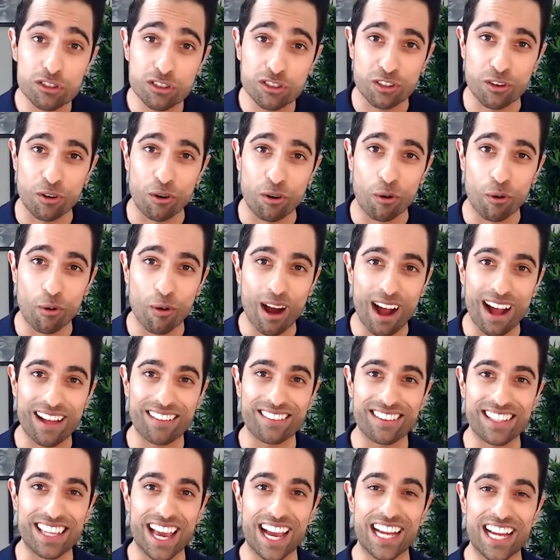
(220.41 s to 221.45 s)
school at
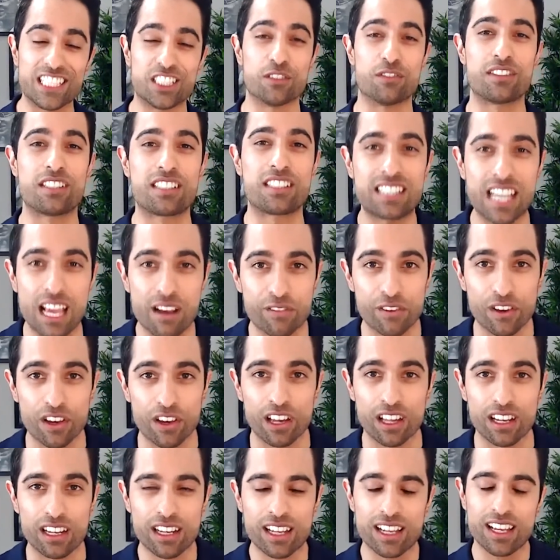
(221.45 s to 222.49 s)
the age of
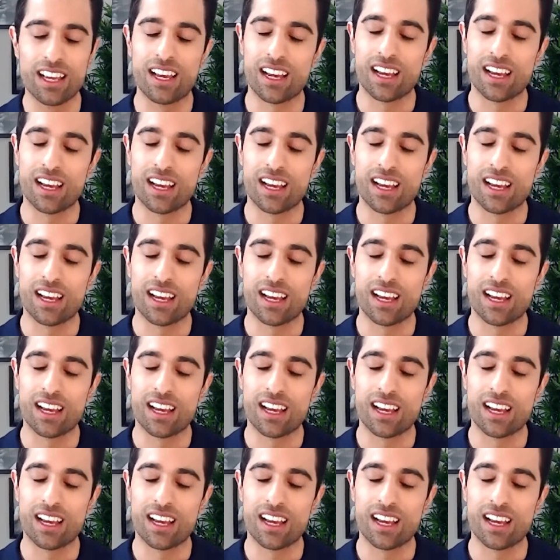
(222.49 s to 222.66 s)
7.